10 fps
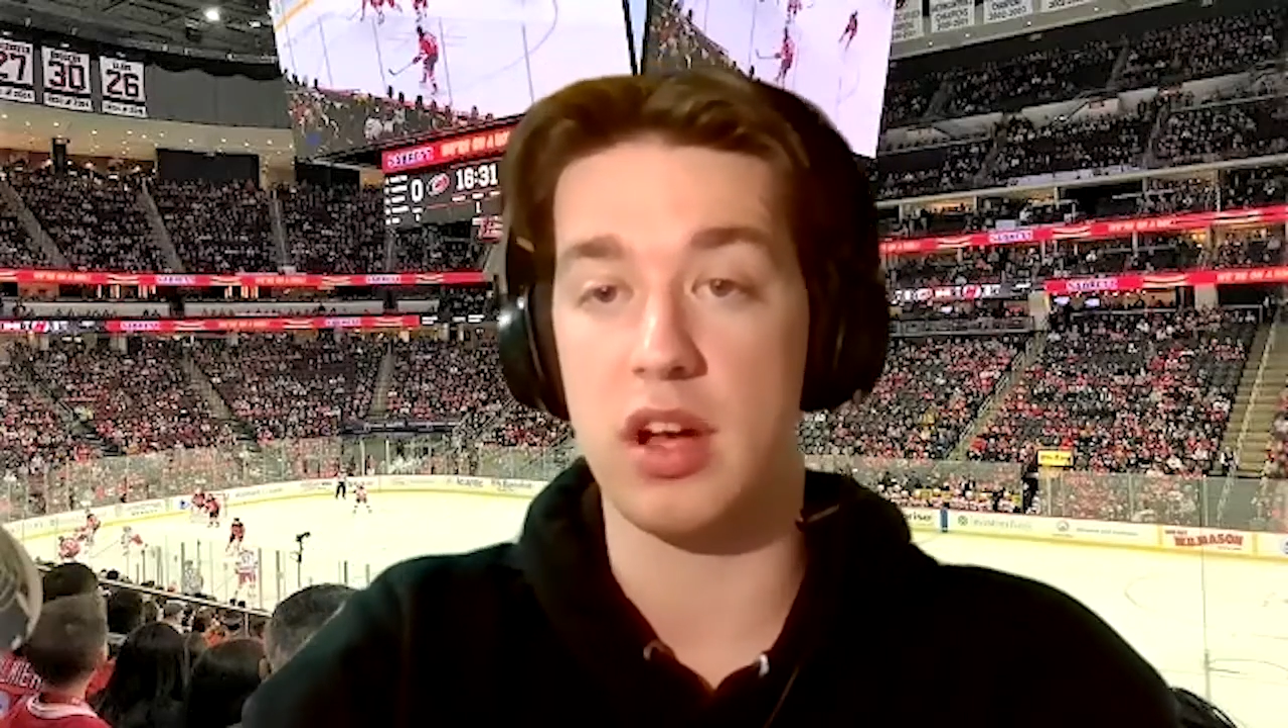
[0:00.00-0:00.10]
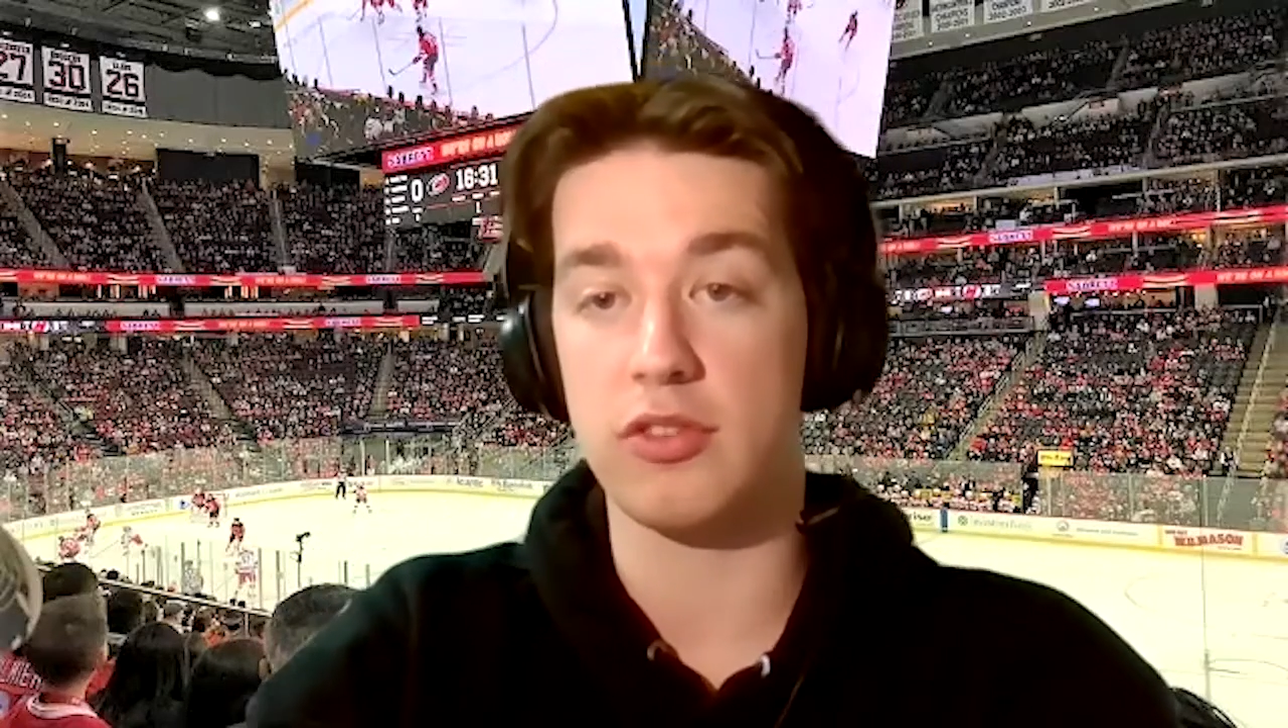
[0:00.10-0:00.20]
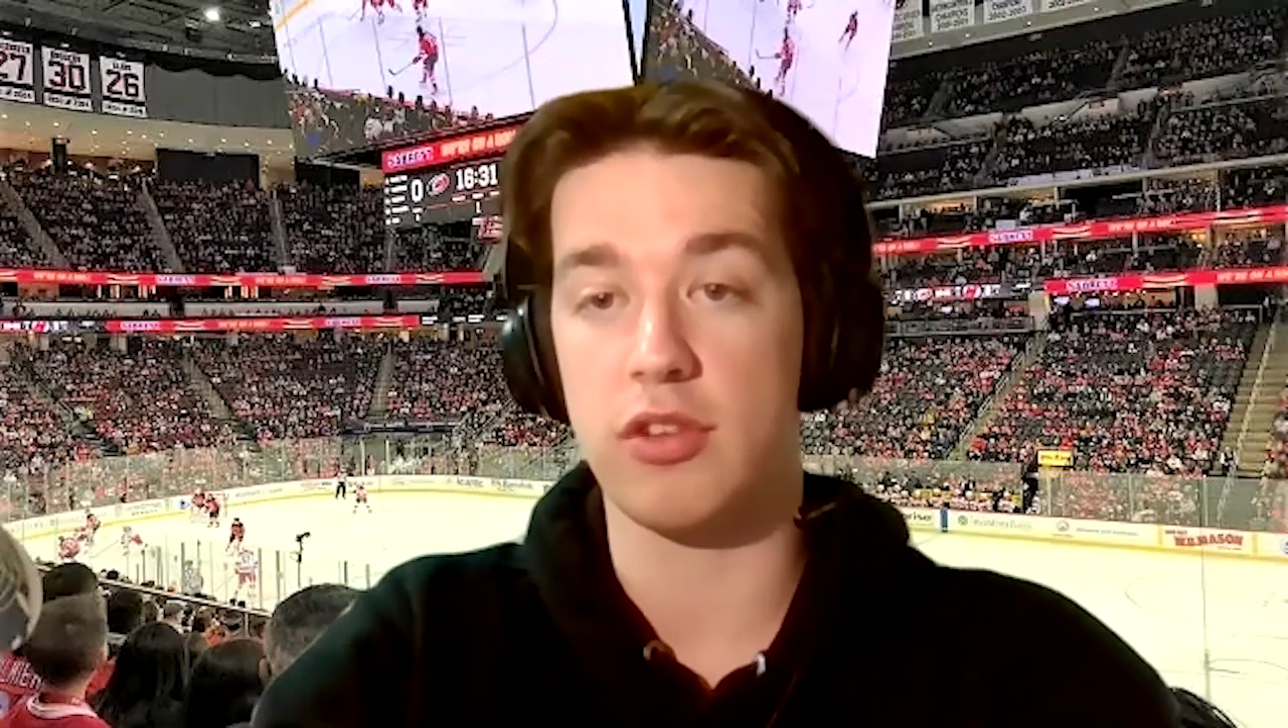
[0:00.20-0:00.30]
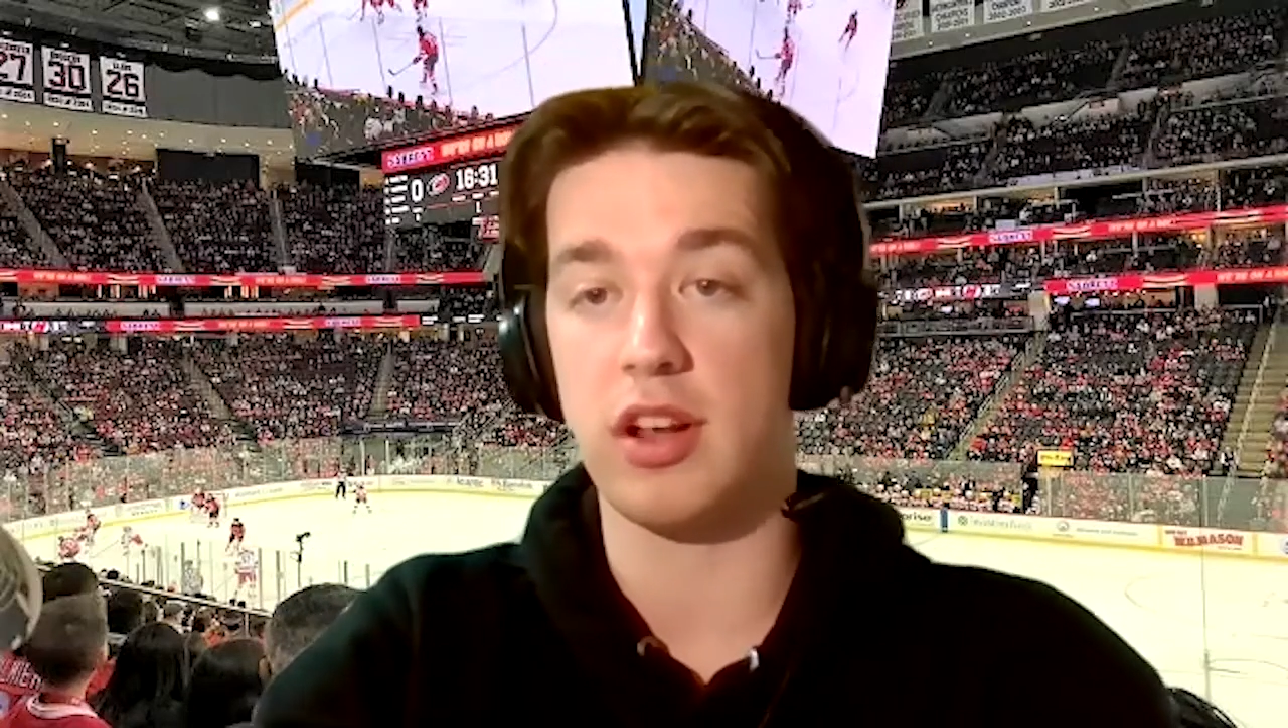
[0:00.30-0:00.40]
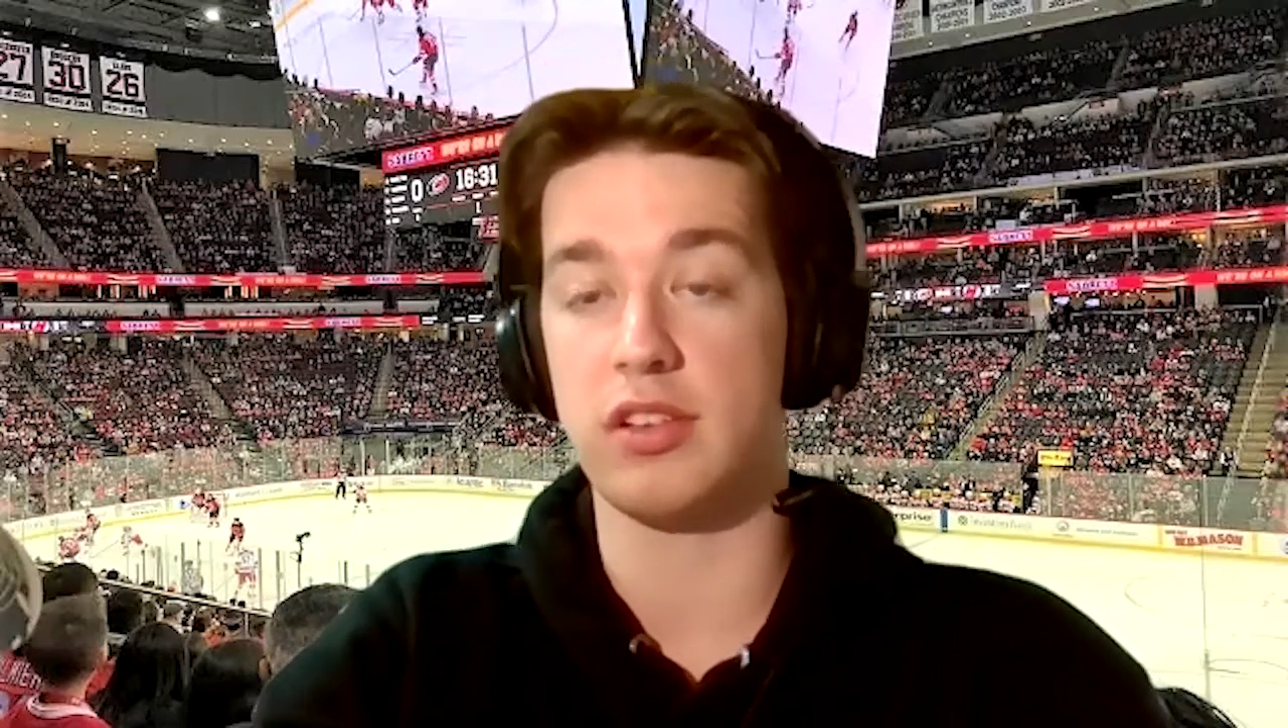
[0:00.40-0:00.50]

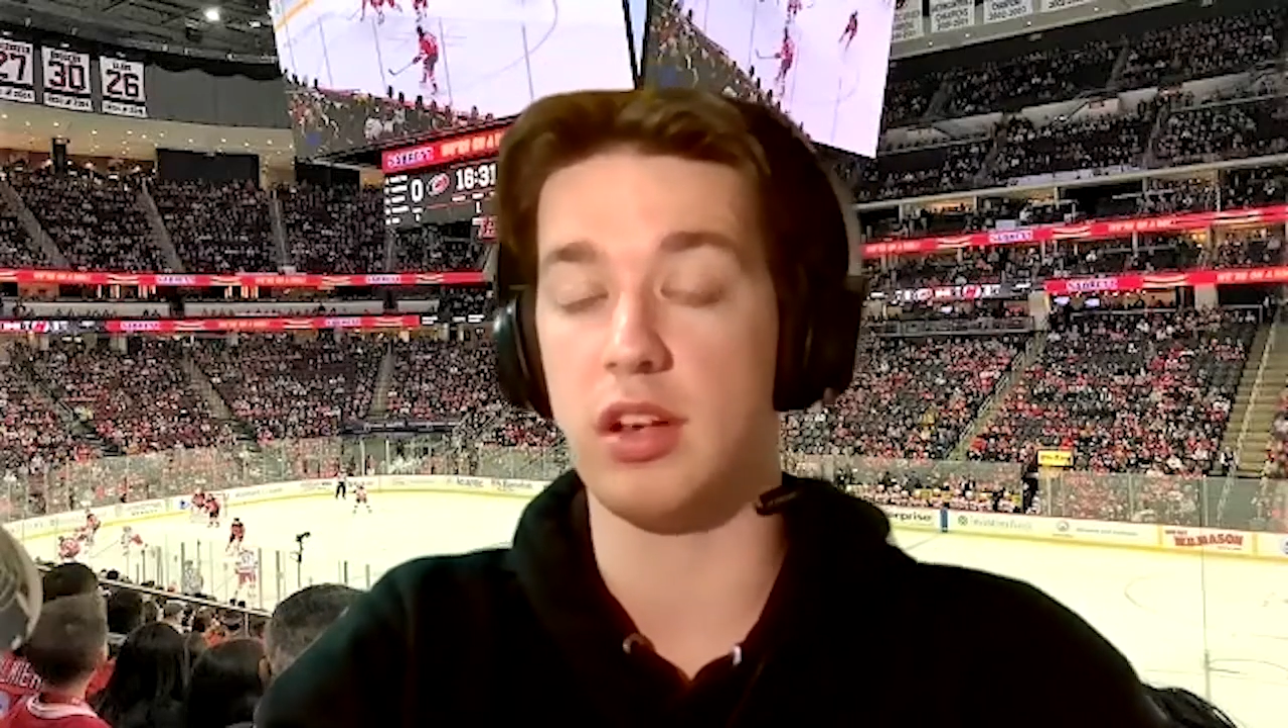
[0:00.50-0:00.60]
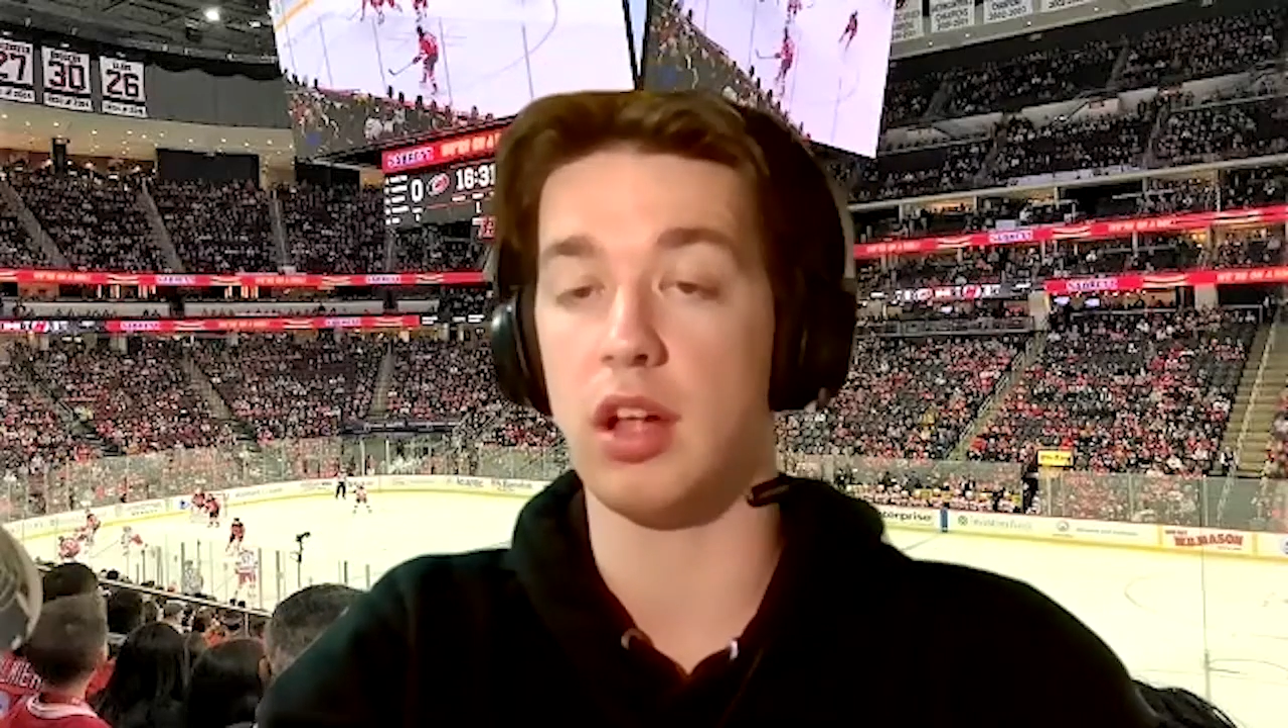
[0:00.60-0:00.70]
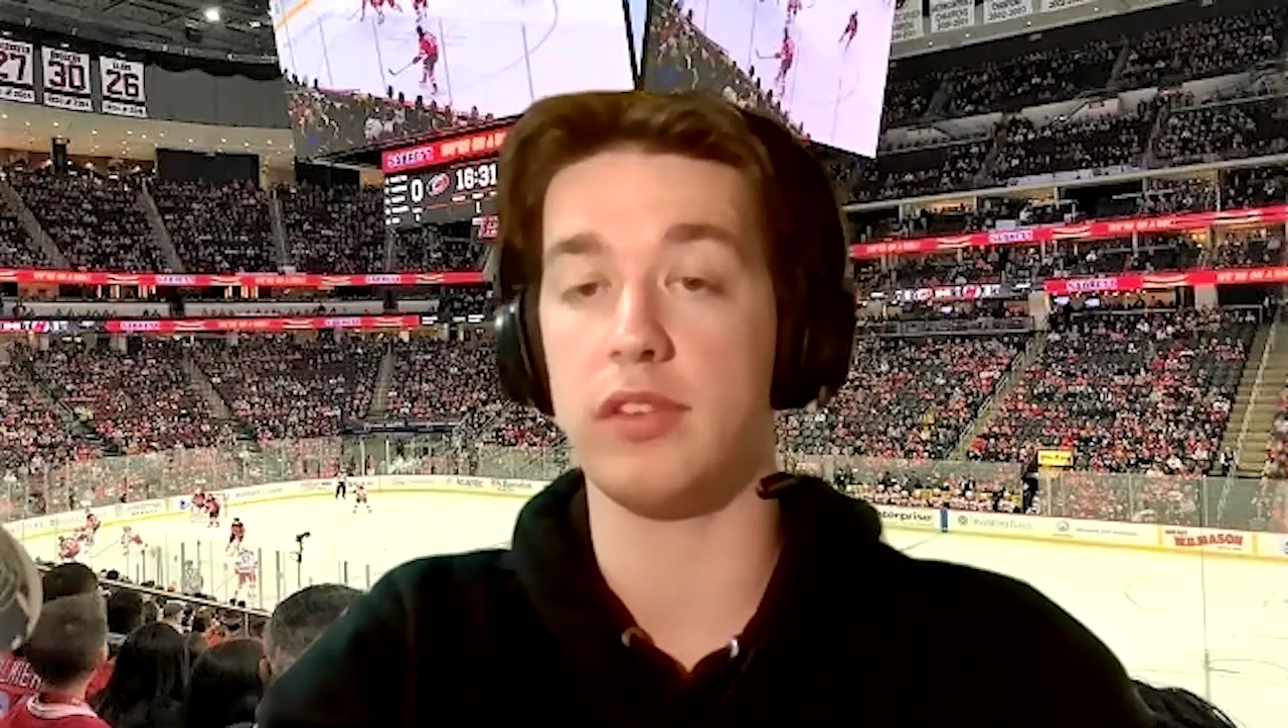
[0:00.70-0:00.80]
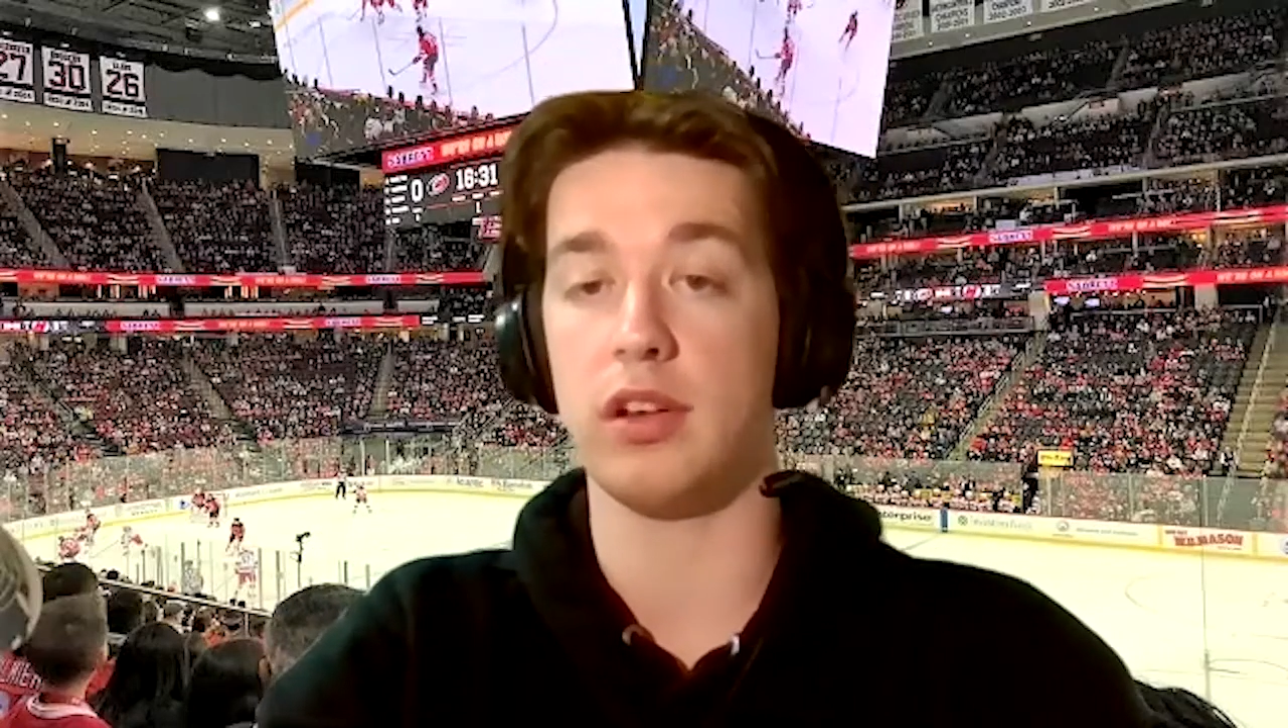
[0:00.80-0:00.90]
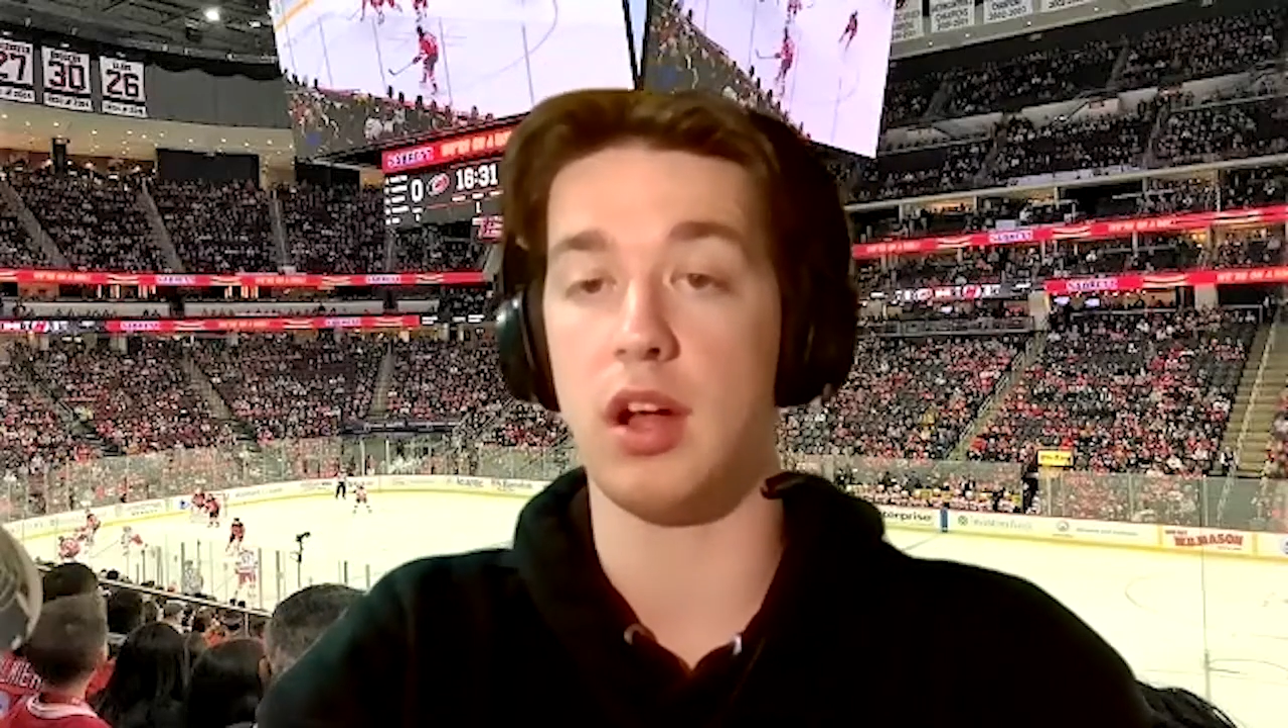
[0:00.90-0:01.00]
Andreas
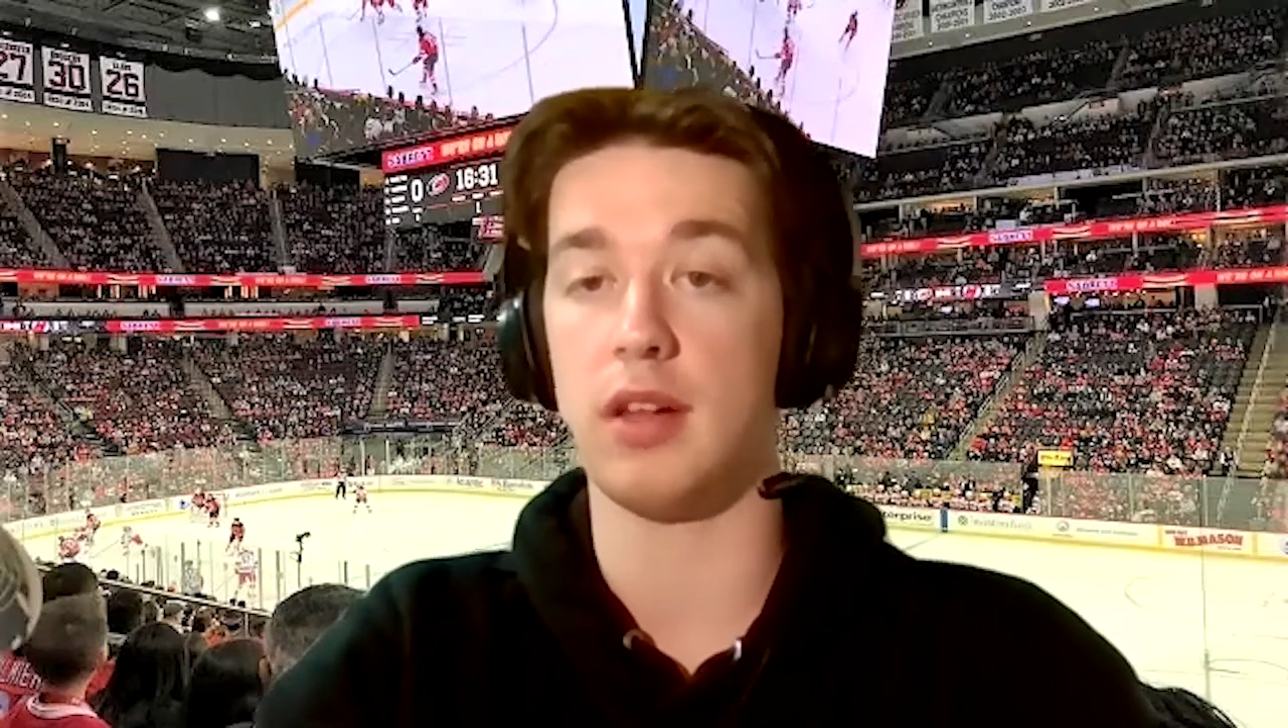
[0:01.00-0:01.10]
Janssen